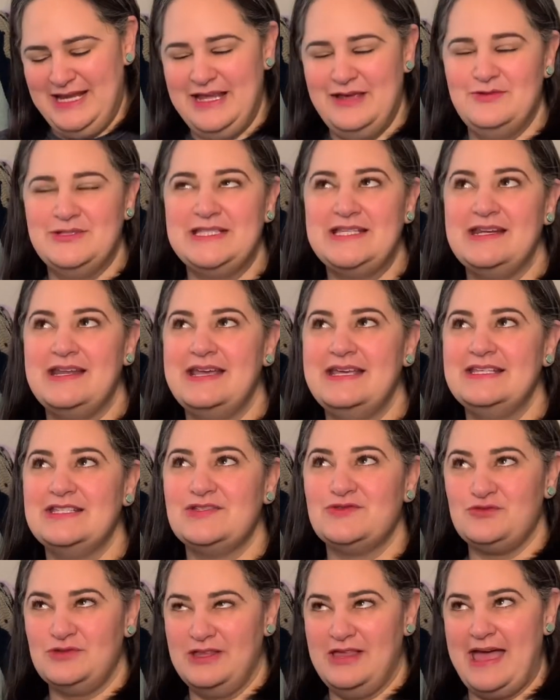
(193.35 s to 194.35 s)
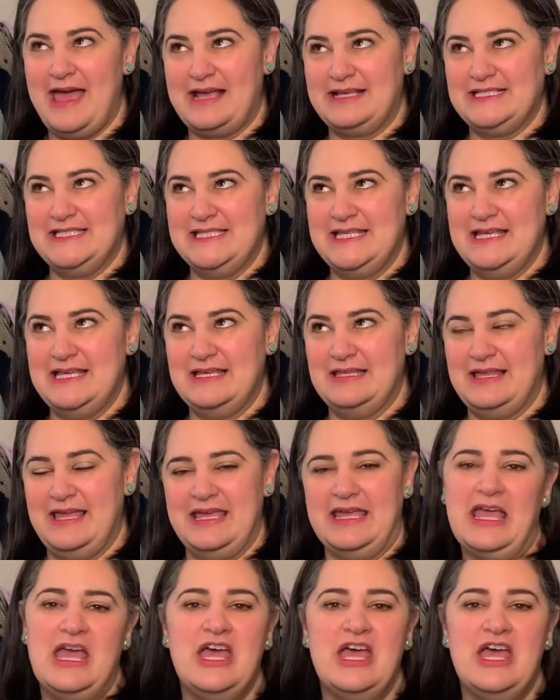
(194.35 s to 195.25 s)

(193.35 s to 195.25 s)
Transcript: It was a nice, relaxing, like,